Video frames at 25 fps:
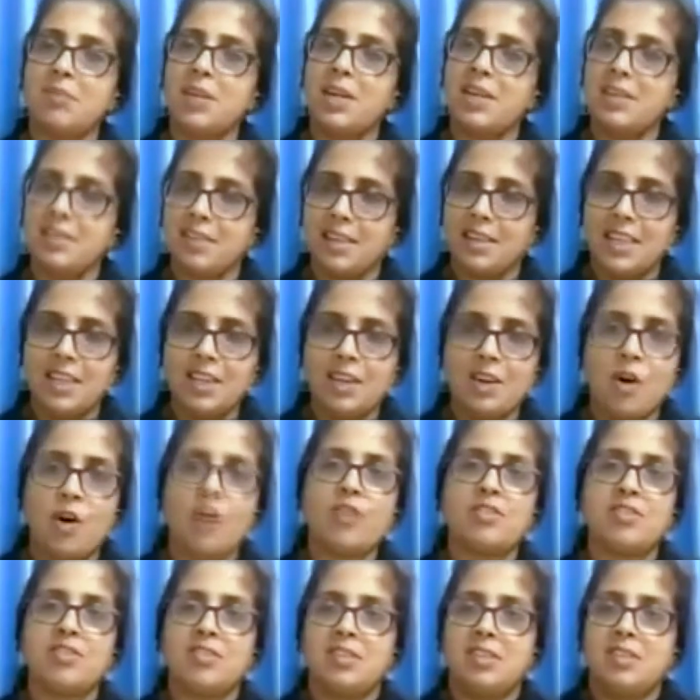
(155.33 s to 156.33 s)
that is an
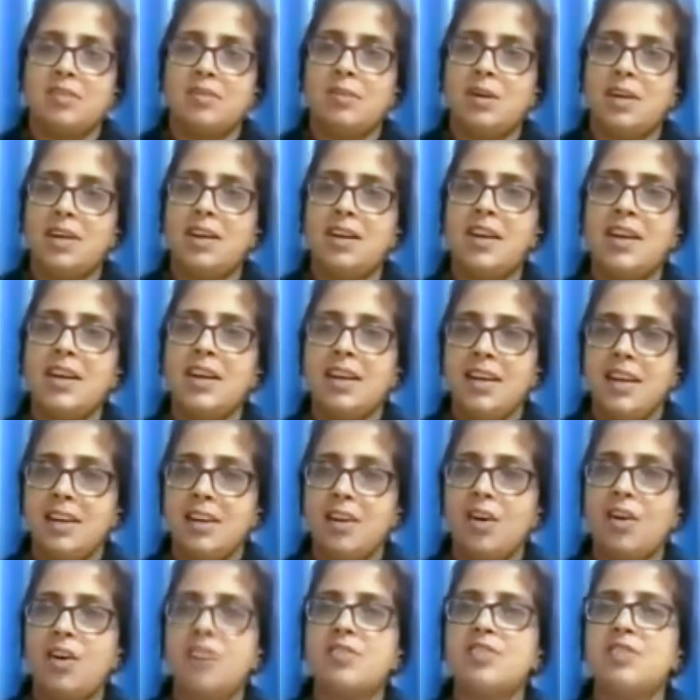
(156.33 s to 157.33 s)

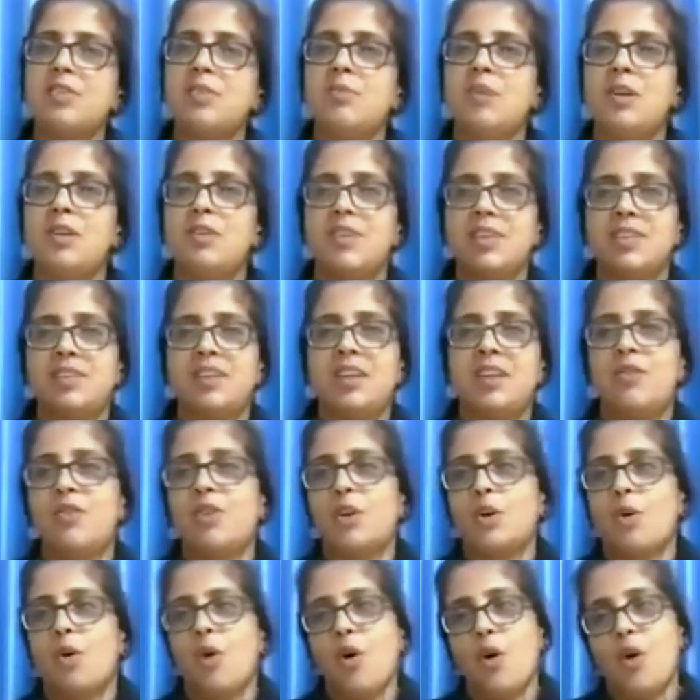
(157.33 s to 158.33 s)
inhospitable vessel for
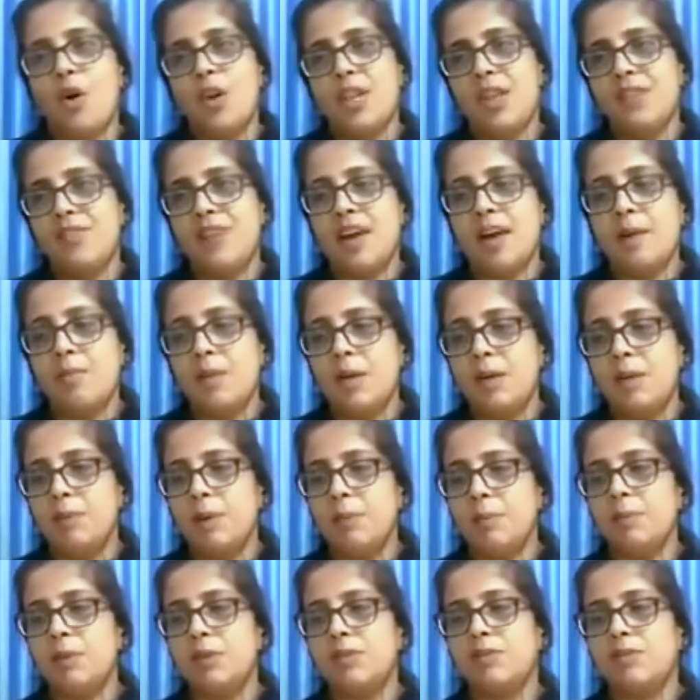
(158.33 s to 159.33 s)
all the family members